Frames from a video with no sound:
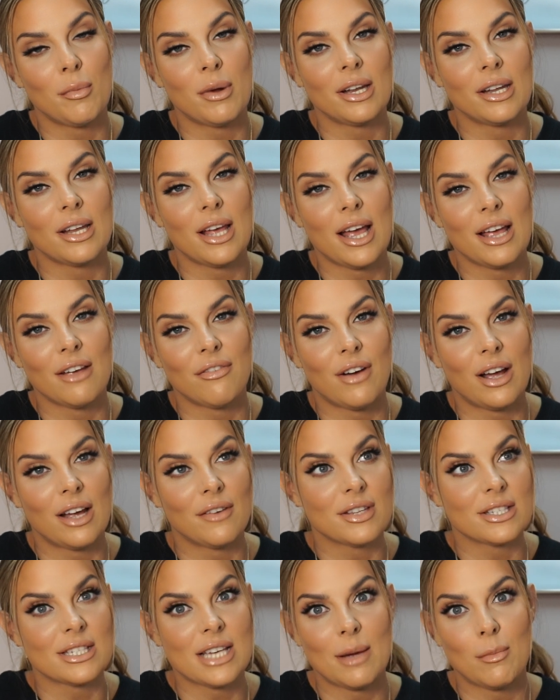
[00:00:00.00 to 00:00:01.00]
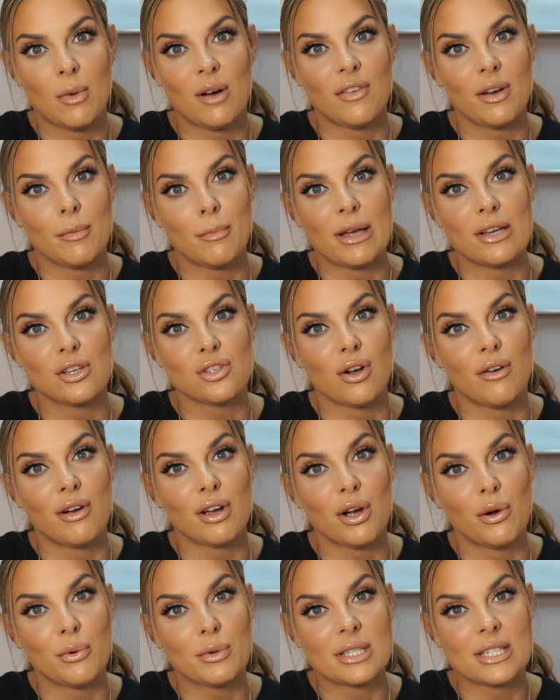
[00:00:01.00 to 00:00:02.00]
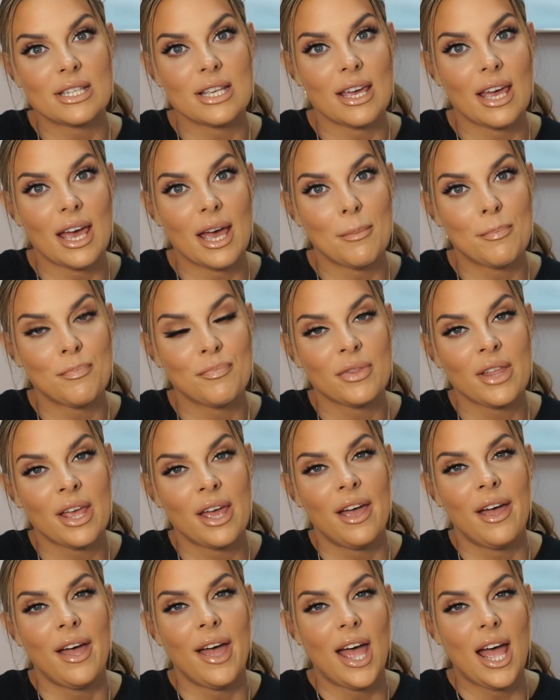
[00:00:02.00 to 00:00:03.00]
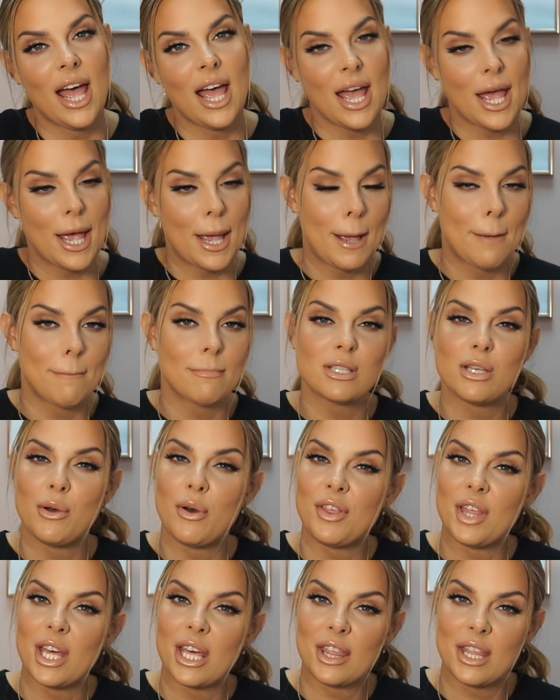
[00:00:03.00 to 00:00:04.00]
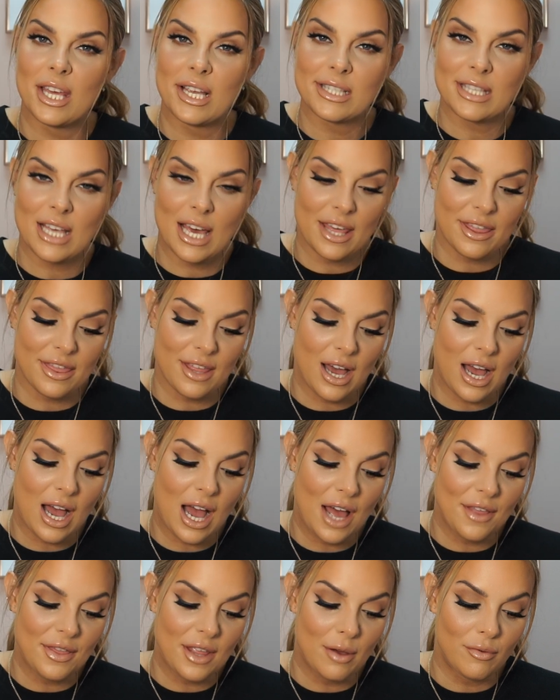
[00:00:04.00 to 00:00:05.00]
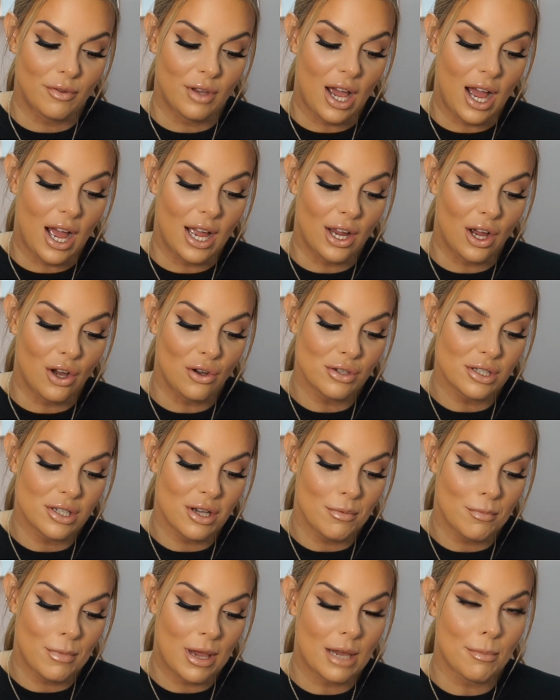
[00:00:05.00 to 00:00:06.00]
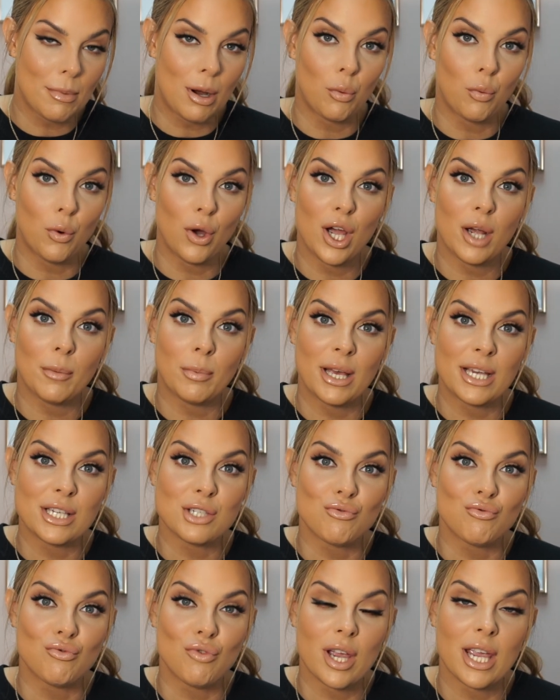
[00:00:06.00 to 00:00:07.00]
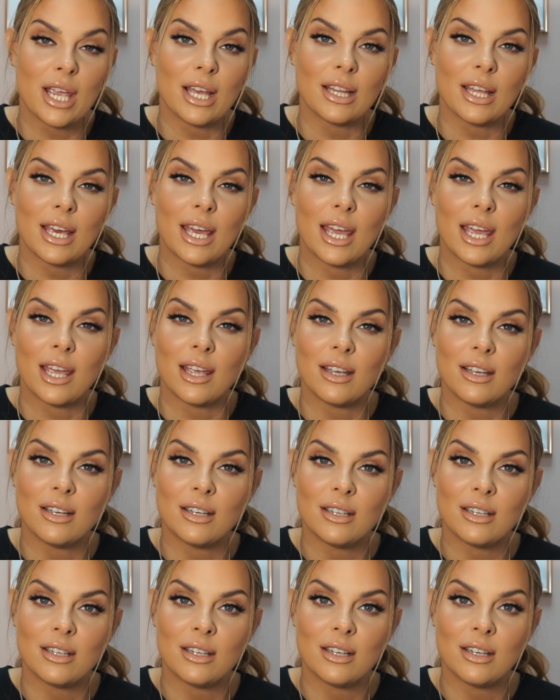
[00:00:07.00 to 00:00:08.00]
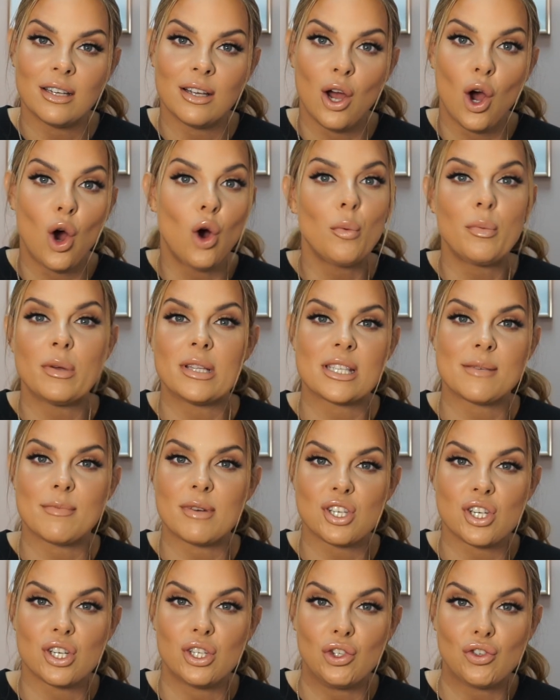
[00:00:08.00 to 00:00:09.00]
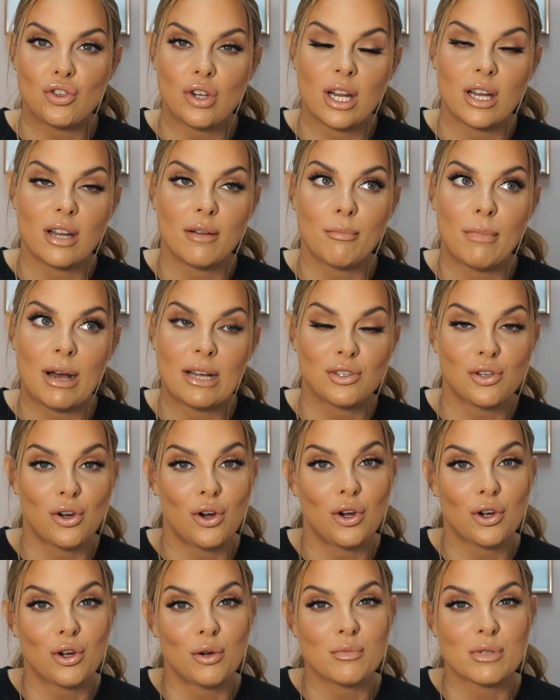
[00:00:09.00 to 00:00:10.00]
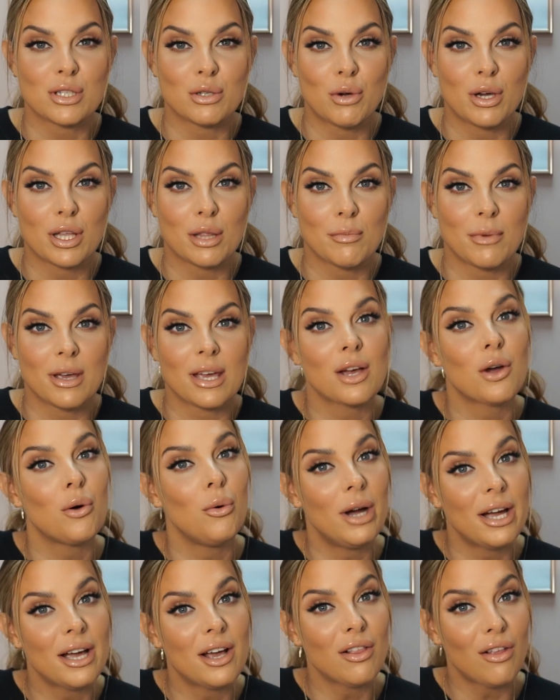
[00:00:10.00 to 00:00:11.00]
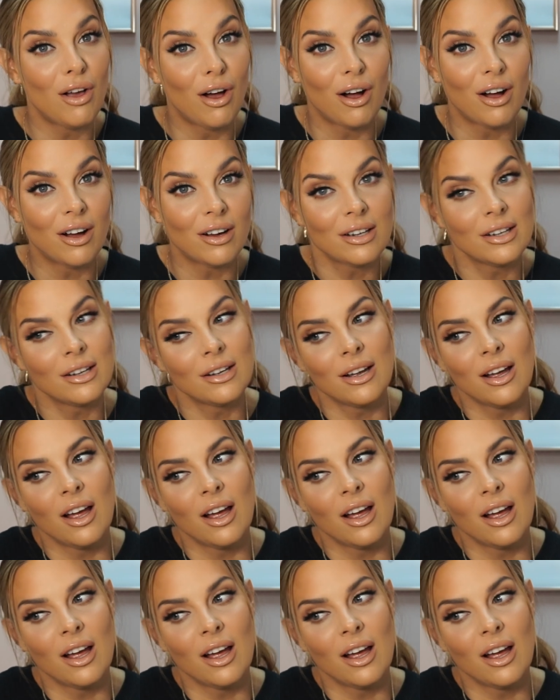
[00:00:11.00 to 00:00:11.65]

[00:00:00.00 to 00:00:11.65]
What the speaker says: him, and if I have the time off, I make sure I go and see him. So I think things like that. And then I also make my workplace really open to my children. My daughter comes to work for me quite a lot.